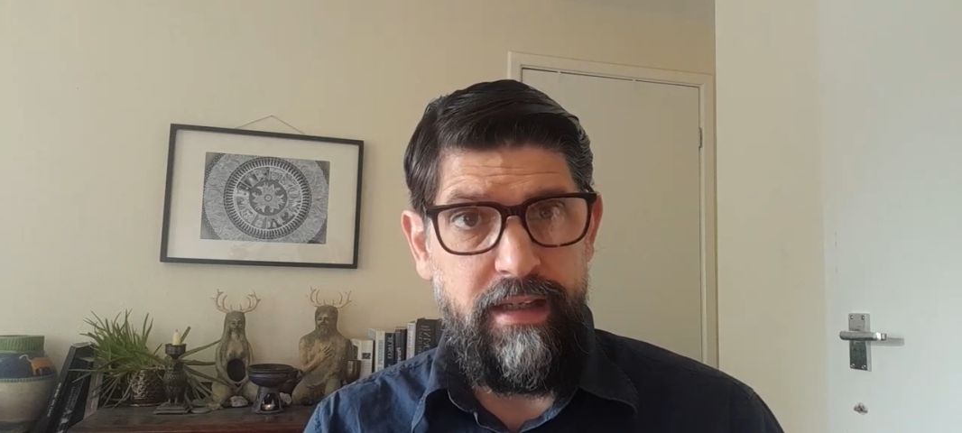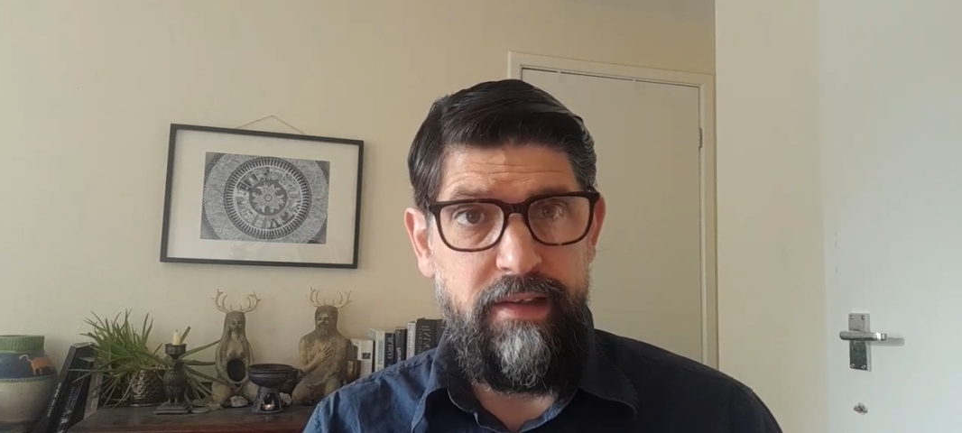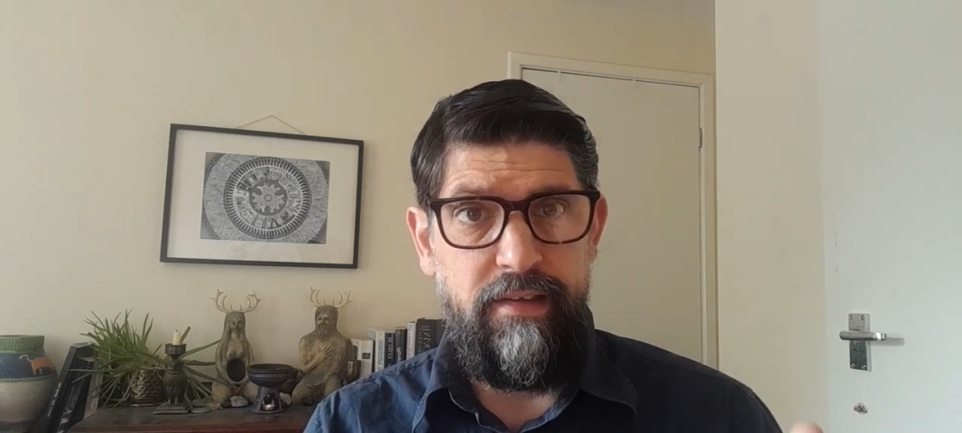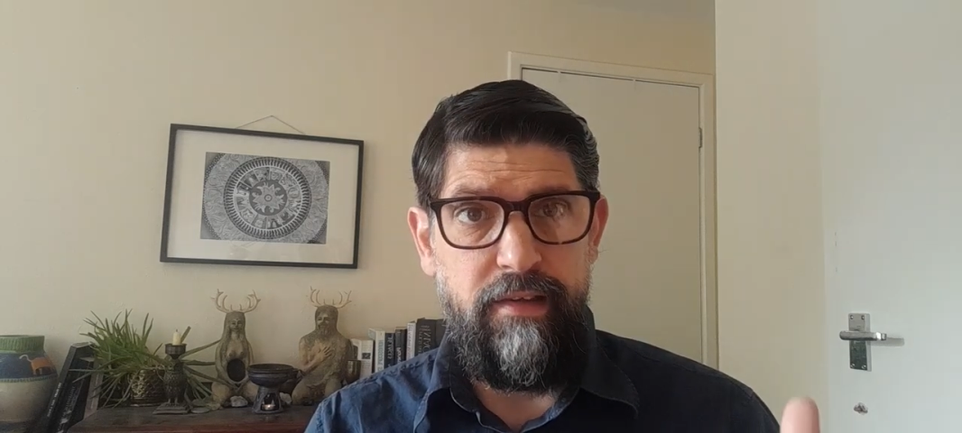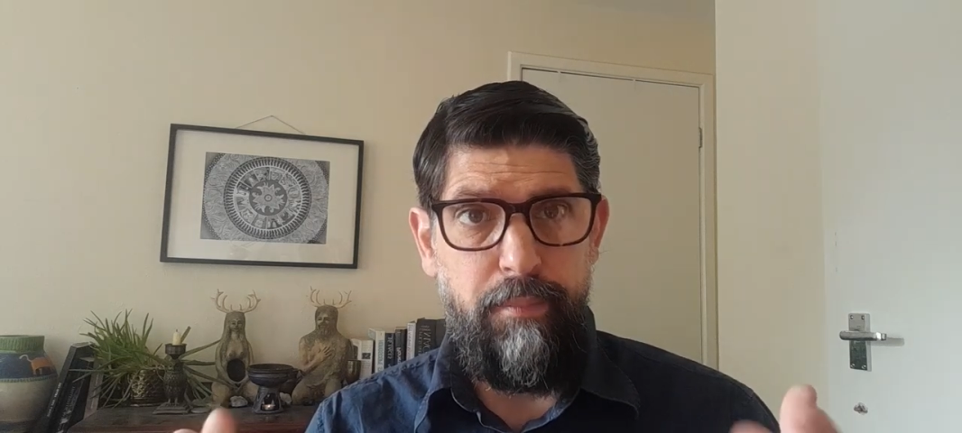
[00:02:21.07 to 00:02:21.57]
And
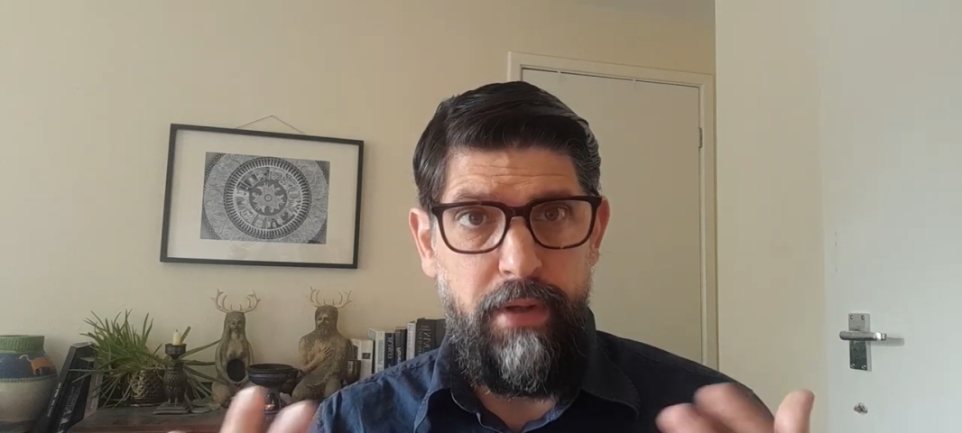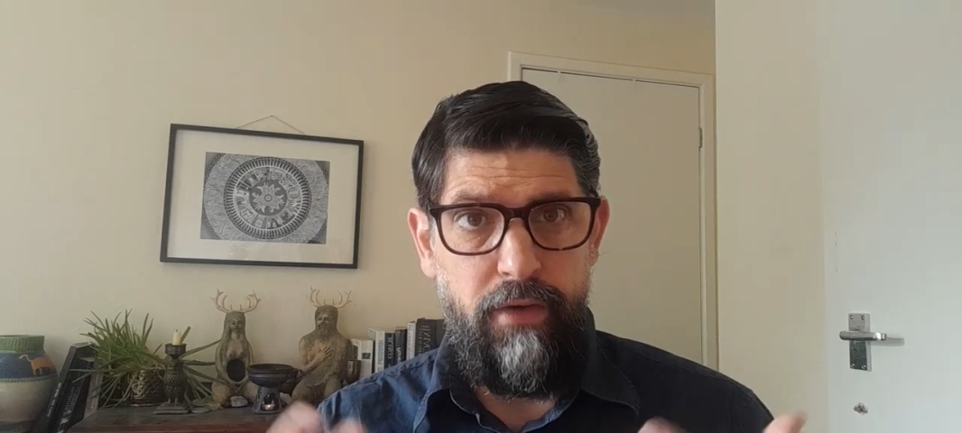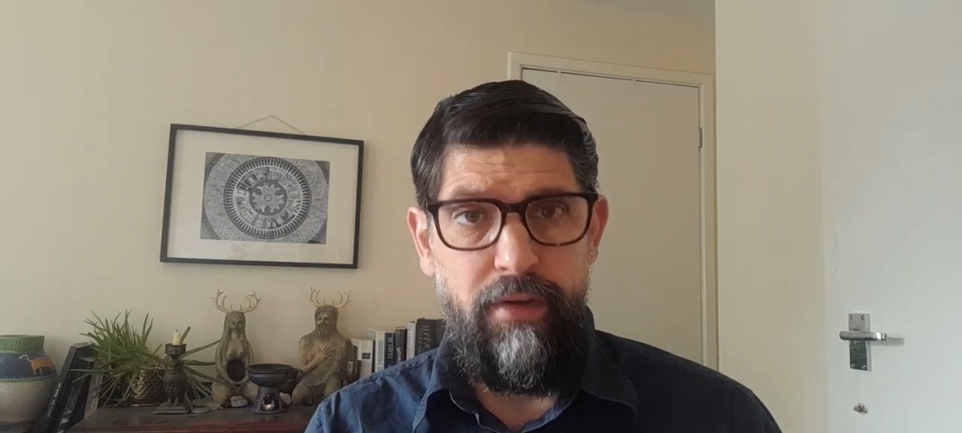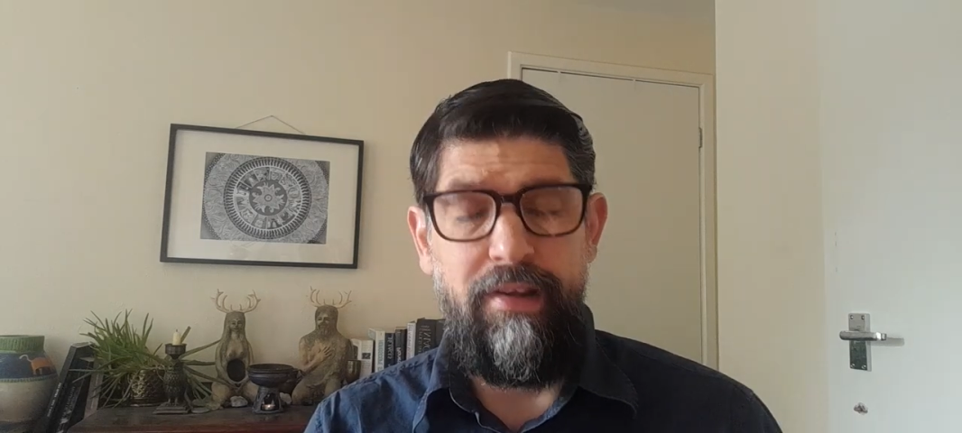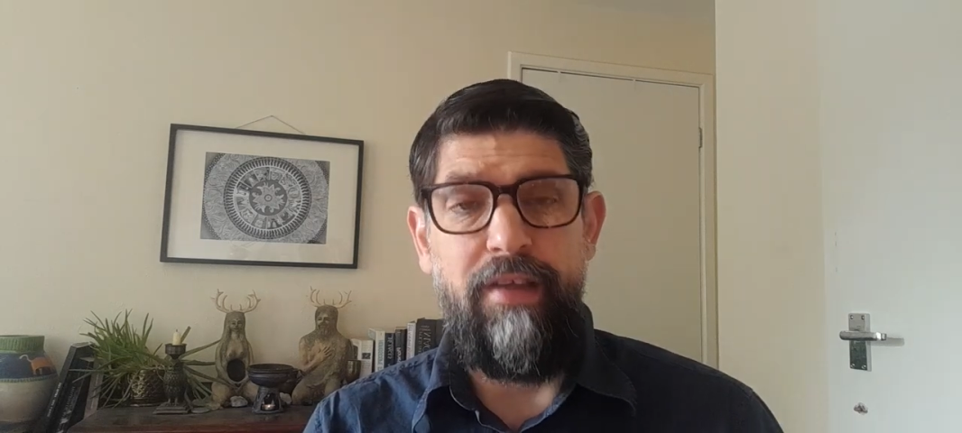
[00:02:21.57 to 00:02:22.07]
this is a
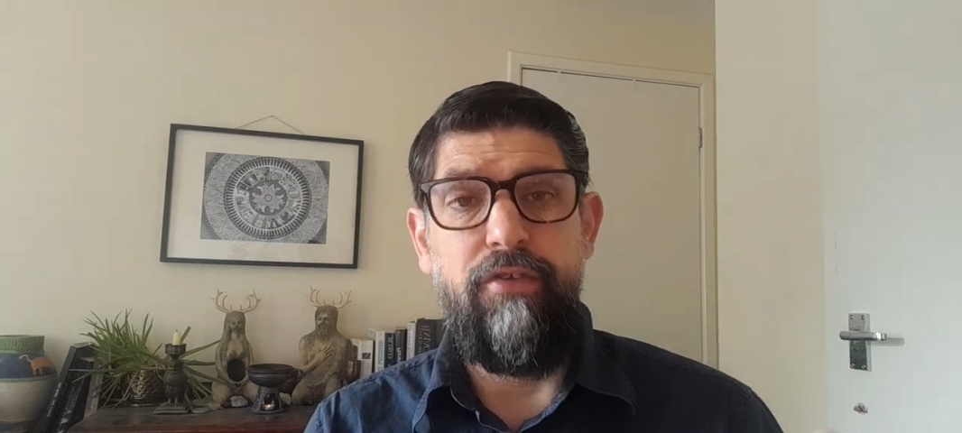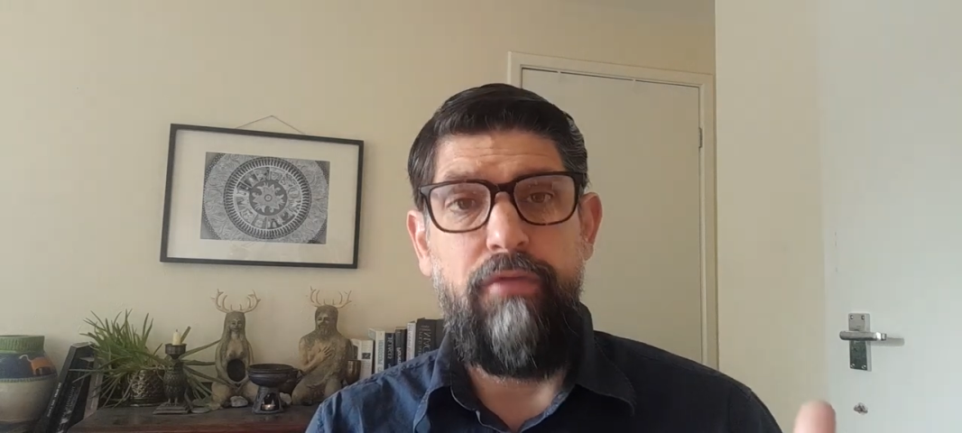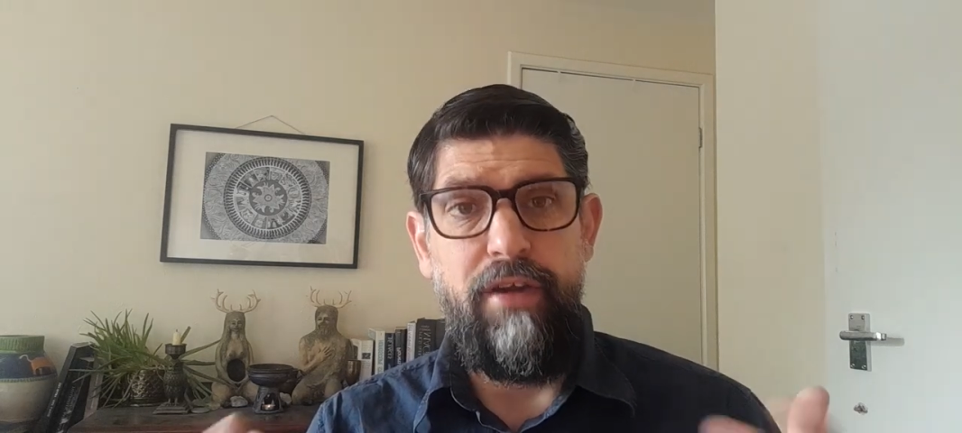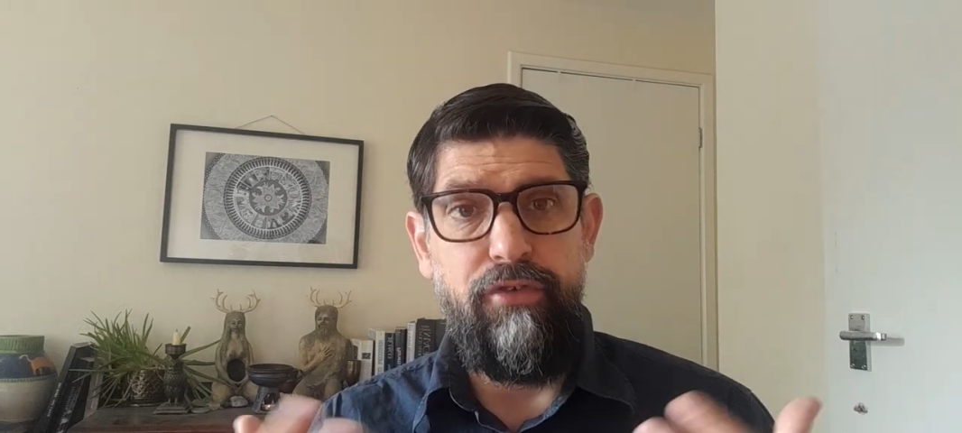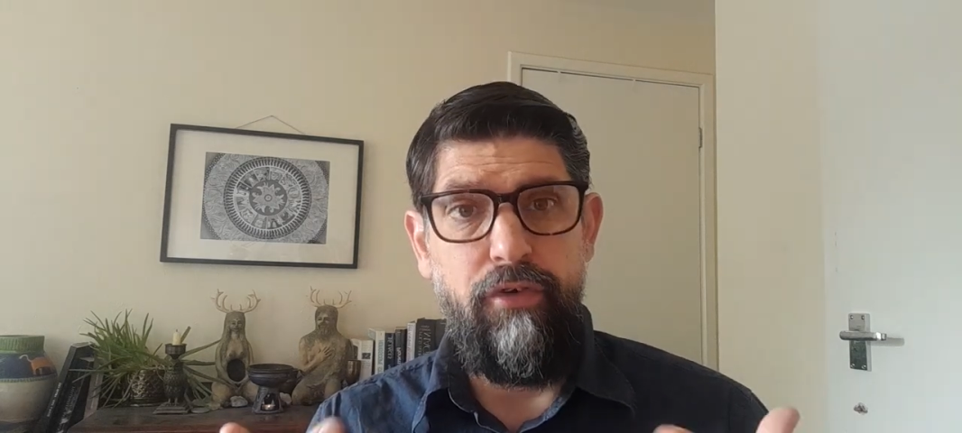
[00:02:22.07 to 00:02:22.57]
period as a
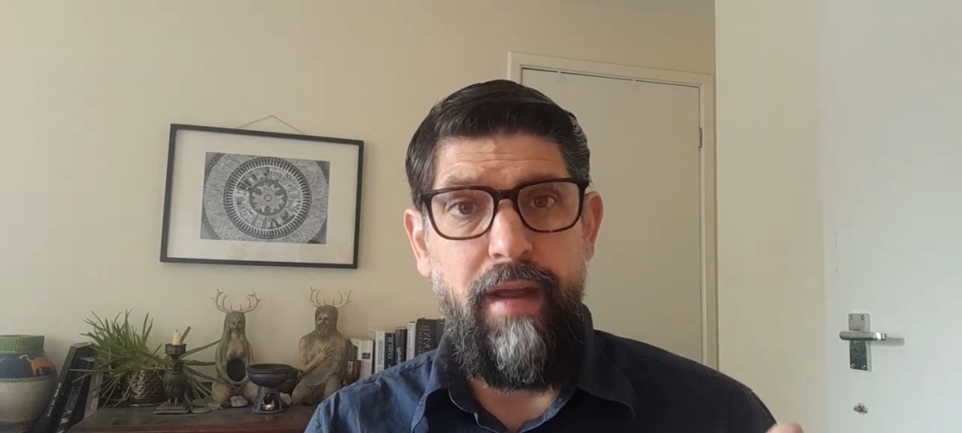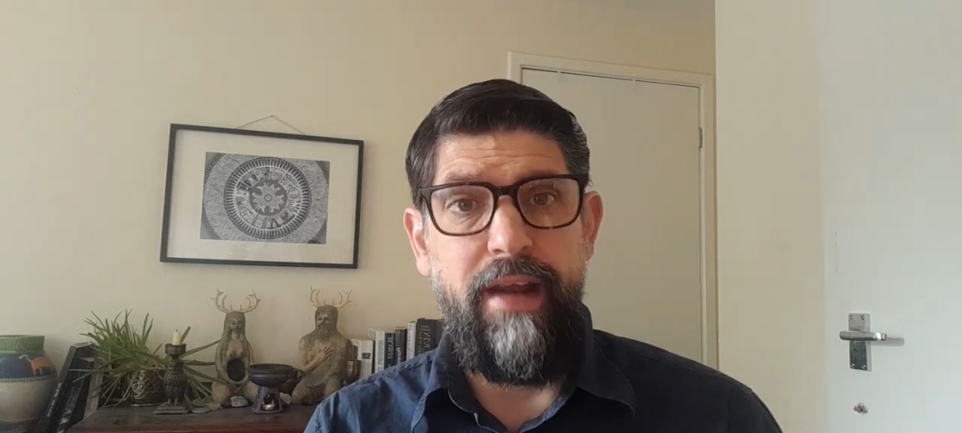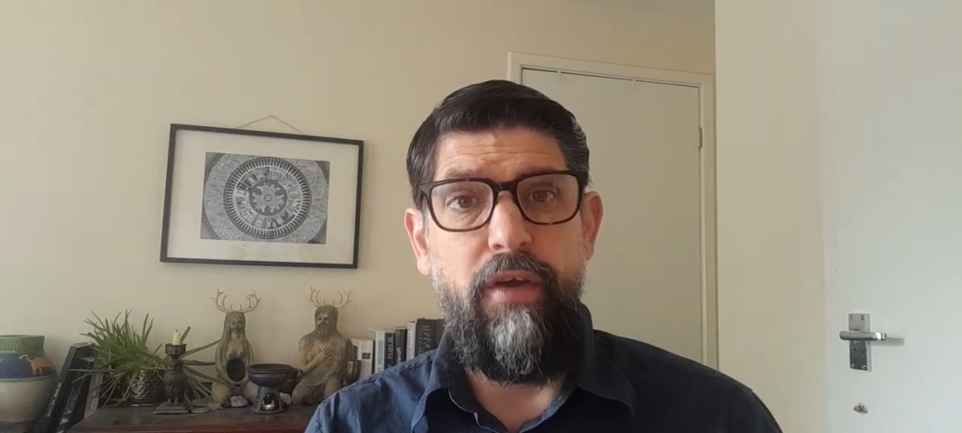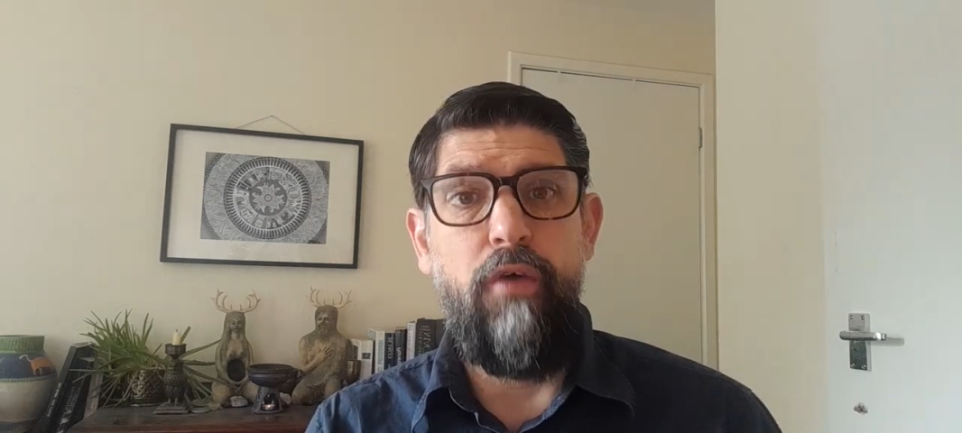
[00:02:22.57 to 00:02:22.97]
retrograde